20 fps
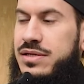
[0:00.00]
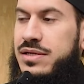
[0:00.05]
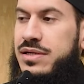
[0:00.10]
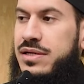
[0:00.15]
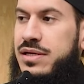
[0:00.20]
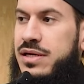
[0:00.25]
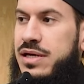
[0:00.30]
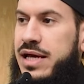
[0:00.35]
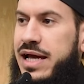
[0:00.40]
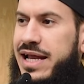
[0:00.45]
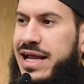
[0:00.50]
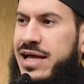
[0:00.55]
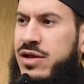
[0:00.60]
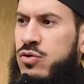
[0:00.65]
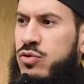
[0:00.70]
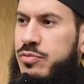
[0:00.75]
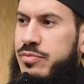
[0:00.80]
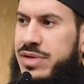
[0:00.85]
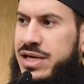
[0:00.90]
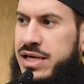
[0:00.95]
And I don't
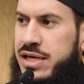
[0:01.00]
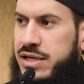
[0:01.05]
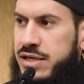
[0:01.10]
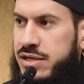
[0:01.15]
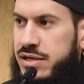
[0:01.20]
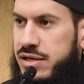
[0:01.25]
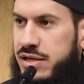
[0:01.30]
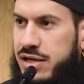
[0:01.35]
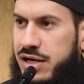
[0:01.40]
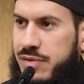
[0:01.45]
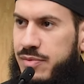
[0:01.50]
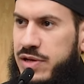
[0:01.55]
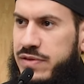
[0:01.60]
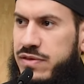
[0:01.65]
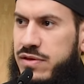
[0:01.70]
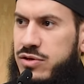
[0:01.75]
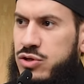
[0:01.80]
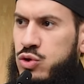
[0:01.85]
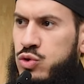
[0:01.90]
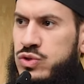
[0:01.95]
mean about the
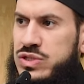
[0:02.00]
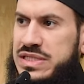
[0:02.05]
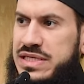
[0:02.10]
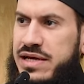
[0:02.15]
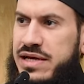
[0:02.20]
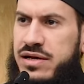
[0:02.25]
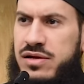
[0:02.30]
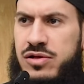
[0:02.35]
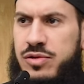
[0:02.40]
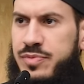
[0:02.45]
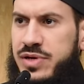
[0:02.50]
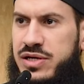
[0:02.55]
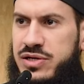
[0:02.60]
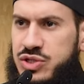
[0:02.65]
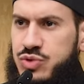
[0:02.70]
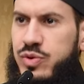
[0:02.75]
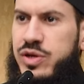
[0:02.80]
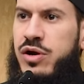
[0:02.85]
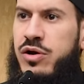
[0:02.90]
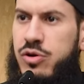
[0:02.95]
news cycle, because we
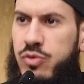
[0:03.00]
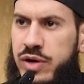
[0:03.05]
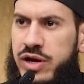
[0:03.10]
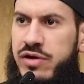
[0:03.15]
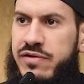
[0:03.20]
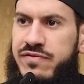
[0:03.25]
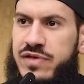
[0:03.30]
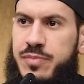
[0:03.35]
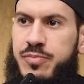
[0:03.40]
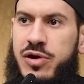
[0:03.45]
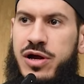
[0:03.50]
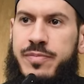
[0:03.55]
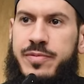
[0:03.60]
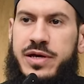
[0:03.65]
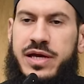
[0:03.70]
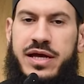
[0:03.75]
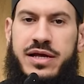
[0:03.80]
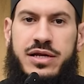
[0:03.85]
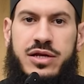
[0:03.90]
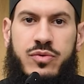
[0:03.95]
are aware of the
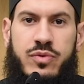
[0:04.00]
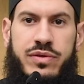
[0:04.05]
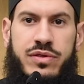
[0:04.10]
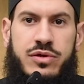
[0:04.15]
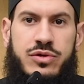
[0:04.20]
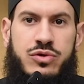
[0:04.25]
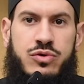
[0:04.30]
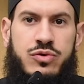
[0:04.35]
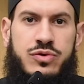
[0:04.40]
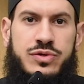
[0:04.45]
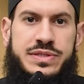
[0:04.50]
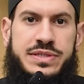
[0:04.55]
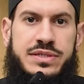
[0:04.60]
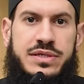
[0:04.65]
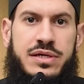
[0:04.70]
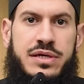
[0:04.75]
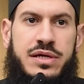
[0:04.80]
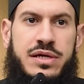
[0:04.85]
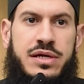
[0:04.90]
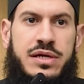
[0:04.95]
propaganda with the news
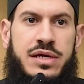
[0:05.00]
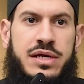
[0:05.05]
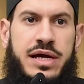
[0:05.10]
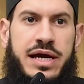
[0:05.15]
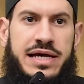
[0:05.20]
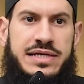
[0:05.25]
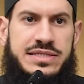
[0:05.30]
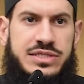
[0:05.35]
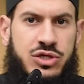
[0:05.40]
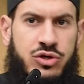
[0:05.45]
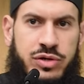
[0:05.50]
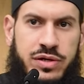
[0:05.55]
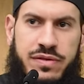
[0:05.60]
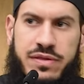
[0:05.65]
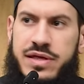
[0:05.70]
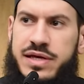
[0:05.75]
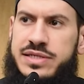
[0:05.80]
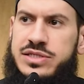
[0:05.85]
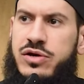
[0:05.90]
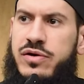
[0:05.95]
as certain
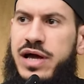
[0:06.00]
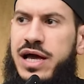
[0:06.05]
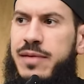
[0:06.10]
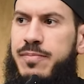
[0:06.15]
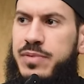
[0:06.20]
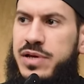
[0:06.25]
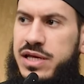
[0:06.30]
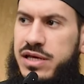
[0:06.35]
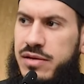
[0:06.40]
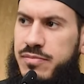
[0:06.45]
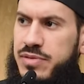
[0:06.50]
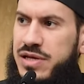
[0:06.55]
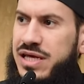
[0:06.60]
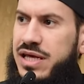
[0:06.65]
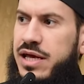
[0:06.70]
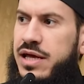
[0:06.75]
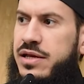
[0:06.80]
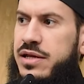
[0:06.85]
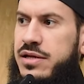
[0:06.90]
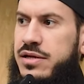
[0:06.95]
things are happening and being
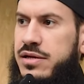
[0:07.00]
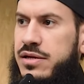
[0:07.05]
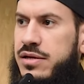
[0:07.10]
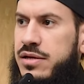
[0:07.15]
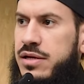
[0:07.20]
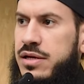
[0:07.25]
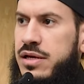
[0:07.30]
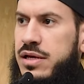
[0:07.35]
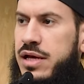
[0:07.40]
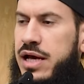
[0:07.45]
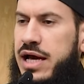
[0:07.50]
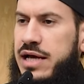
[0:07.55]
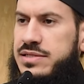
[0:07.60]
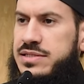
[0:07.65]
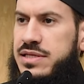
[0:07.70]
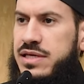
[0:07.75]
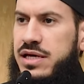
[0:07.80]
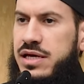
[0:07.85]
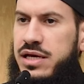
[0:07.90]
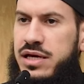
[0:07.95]
hidden as
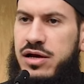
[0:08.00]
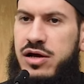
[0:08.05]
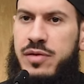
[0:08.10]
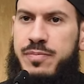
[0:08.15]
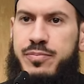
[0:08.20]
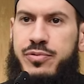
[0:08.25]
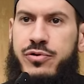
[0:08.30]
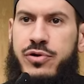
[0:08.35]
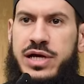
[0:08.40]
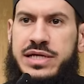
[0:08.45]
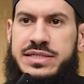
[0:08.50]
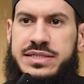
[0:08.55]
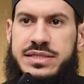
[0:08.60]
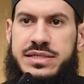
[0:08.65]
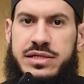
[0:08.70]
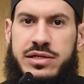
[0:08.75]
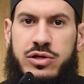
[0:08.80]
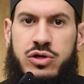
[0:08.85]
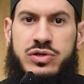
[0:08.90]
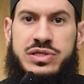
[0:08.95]
the oppressed
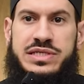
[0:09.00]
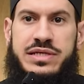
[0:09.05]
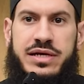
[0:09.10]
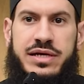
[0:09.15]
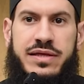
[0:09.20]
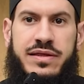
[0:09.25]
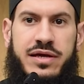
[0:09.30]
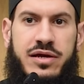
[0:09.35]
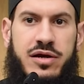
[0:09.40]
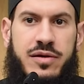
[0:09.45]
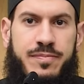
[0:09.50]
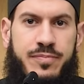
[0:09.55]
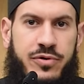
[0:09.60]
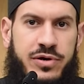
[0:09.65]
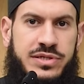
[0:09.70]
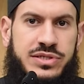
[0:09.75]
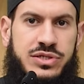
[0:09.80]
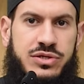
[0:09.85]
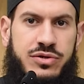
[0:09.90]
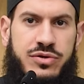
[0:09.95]
looks like the
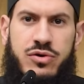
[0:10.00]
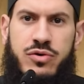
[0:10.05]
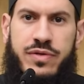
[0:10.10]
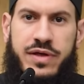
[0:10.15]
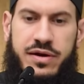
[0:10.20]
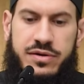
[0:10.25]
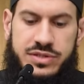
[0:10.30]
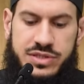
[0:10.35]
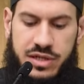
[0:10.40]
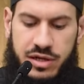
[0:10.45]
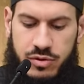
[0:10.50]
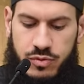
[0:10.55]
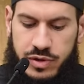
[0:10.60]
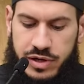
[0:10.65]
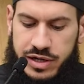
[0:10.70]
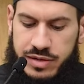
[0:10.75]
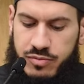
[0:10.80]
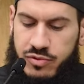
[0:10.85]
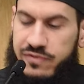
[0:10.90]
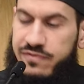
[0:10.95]
oppressor. No, that is not what I am
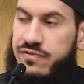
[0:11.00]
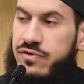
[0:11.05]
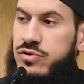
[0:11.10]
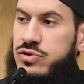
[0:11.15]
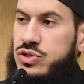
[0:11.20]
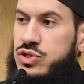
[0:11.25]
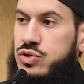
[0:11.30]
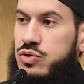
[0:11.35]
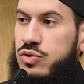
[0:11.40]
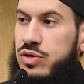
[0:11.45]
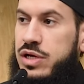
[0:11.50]
referring to.